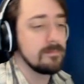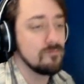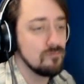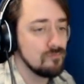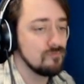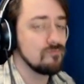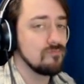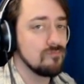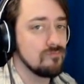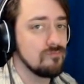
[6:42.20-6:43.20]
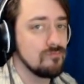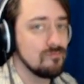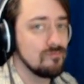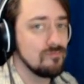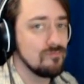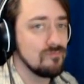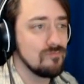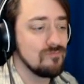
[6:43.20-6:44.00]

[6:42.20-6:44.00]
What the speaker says: (no one is talking)